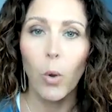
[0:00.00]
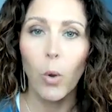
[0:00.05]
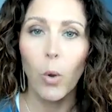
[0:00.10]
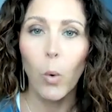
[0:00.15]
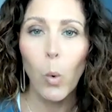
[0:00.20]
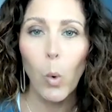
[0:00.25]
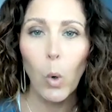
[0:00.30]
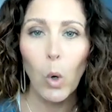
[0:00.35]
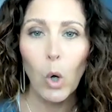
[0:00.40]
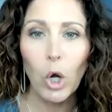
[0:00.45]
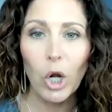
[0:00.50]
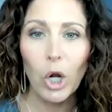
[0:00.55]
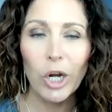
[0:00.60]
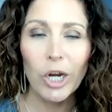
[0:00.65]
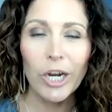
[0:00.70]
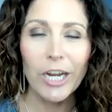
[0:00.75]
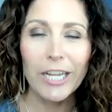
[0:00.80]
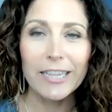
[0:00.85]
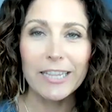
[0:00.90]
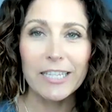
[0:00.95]

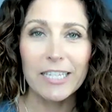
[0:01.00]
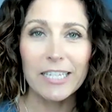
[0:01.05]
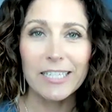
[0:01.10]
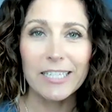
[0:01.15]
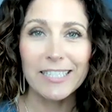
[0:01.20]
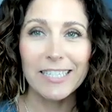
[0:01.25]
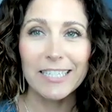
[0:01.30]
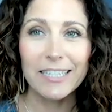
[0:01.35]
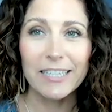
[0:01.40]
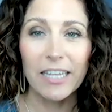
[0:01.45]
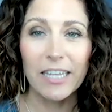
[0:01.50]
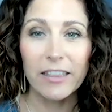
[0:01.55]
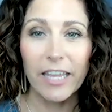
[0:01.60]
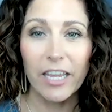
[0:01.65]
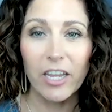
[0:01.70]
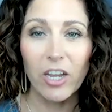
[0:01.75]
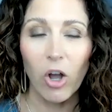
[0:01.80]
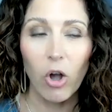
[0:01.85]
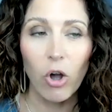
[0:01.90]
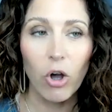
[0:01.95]
or is it that
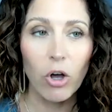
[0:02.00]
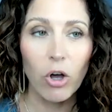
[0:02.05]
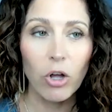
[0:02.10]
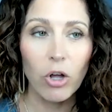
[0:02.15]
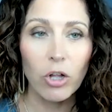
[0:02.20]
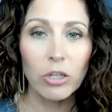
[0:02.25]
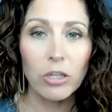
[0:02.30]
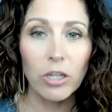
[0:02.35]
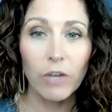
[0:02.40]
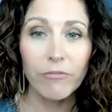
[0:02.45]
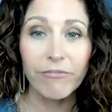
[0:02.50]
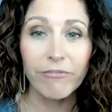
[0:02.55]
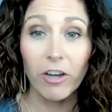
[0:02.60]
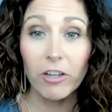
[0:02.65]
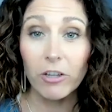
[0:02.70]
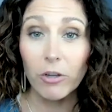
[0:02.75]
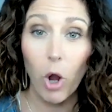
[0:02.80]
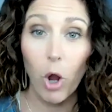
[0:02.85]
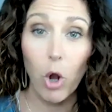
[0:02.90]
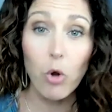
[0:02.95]
they all
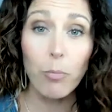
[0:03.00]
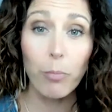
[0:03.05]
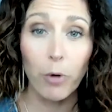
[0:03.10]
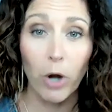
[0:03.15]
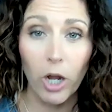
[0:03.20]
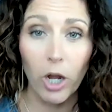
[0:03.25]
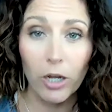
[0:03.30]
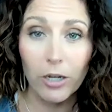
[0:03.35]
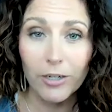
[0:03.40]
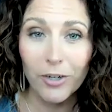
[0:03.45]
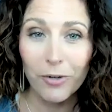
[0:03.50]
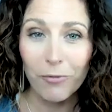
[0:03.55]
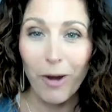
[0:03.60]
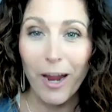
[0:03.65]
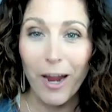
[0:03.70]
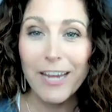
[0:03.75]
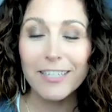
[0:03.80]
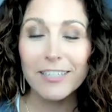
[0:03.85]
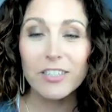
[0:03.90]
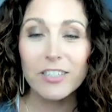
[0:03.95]
follow Oprah, right?